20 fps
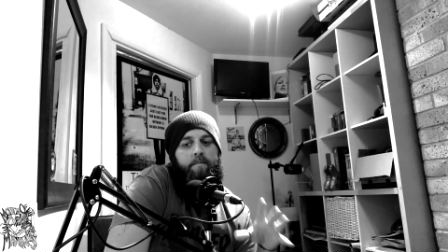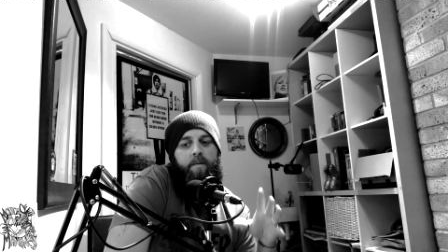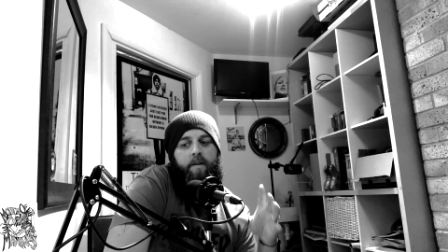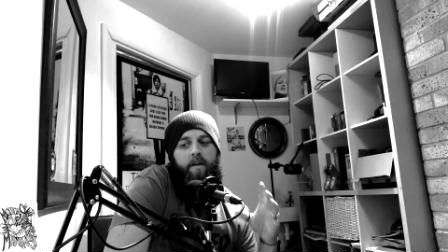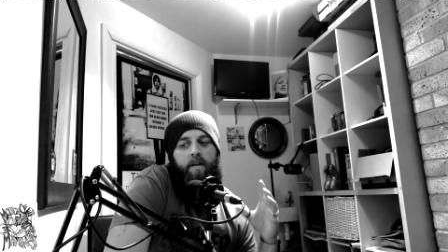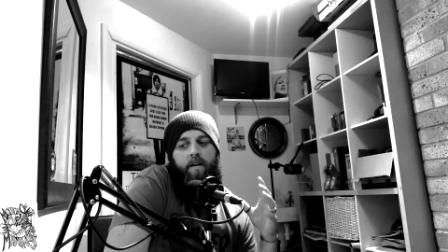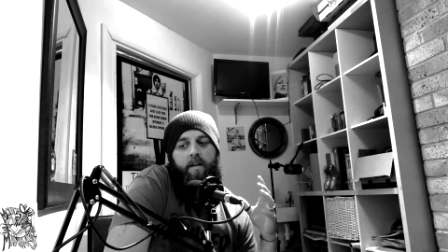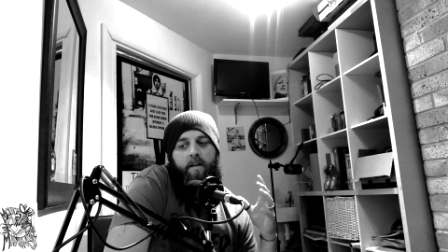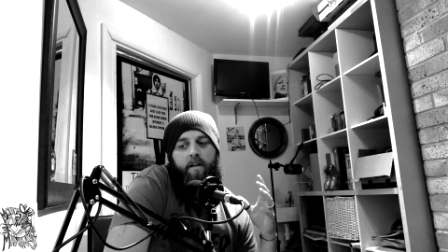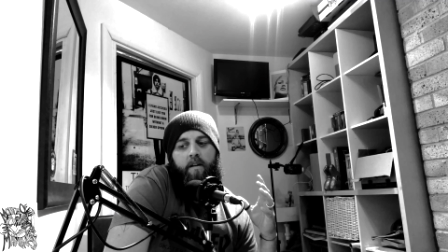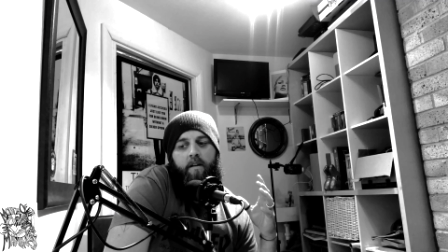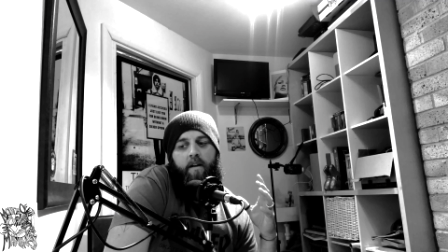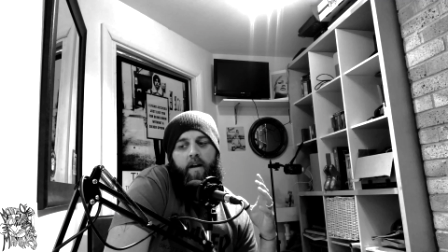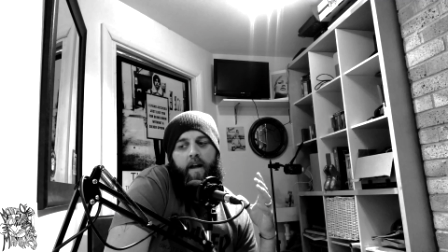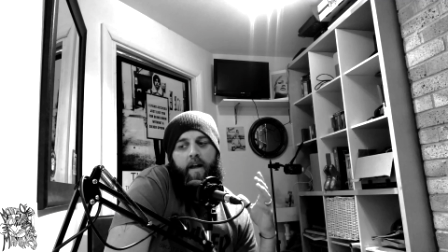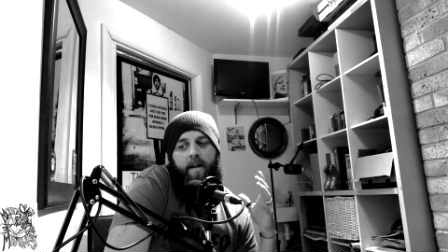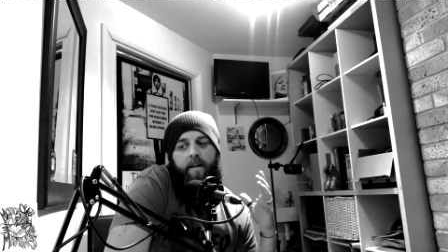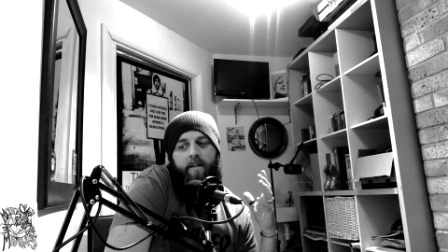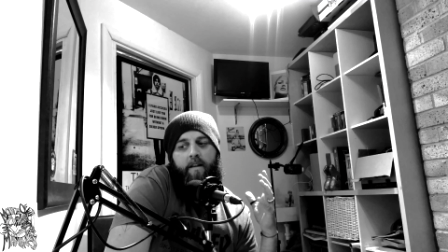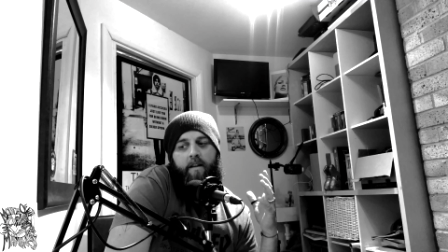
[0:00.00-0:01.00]
But,
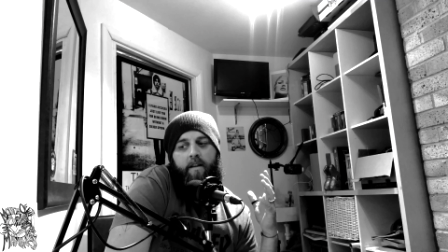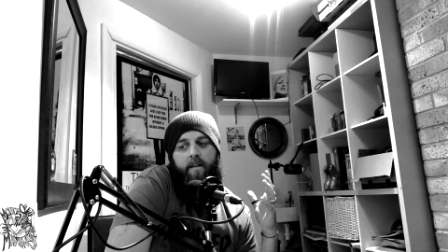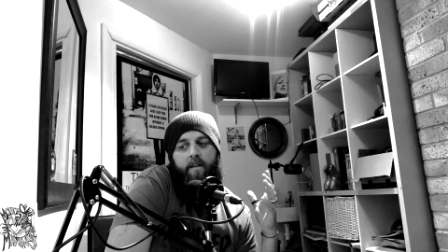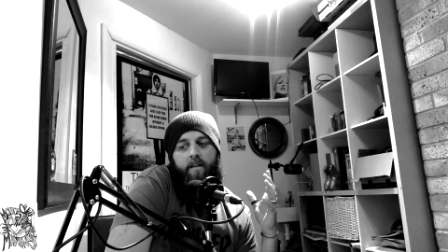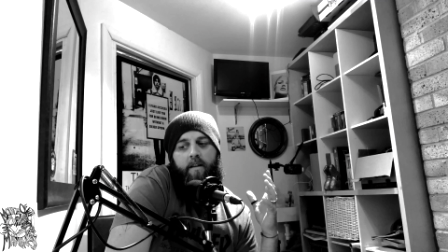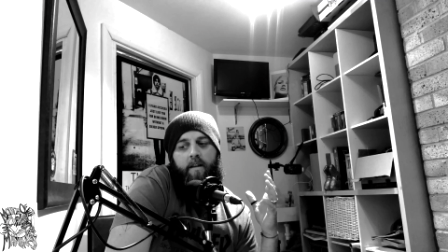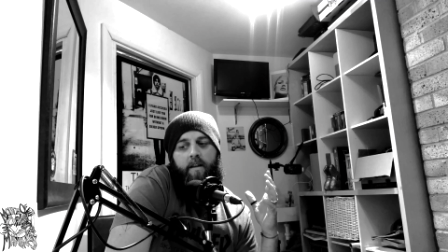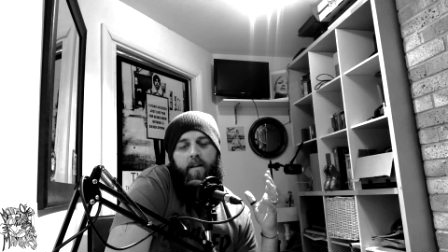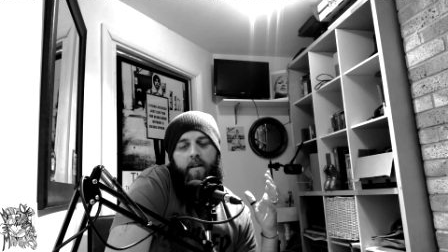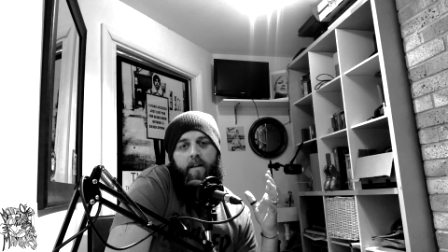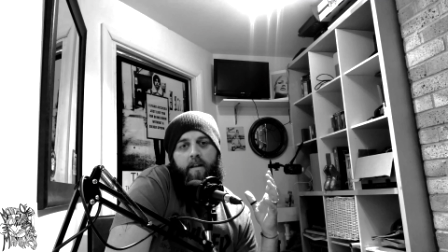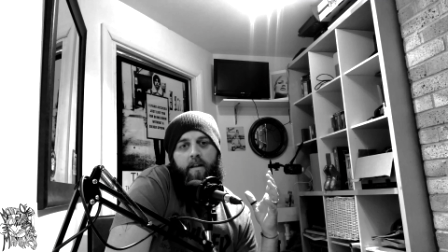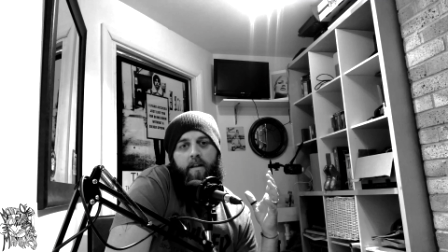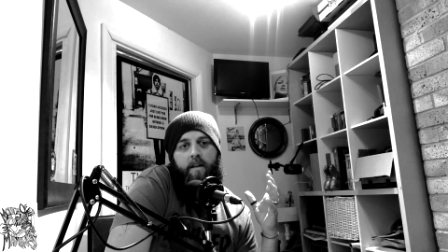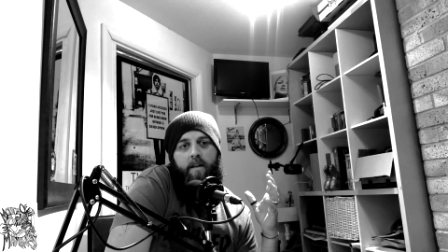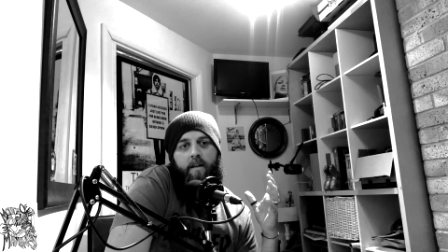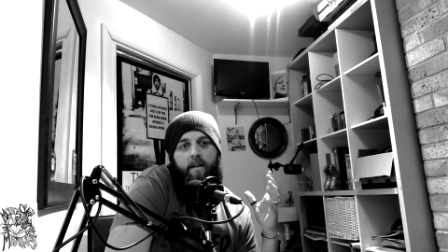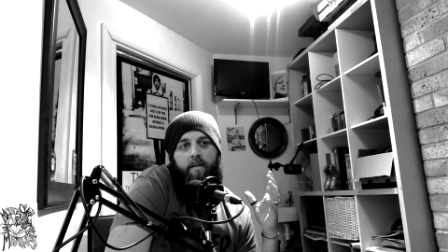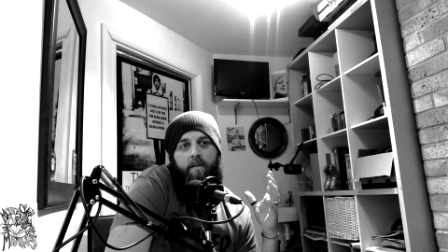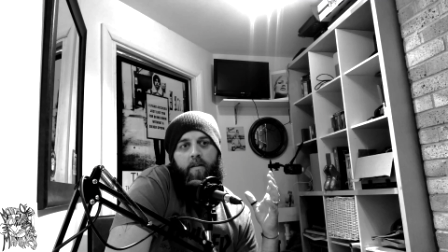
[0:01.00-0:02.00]
like, the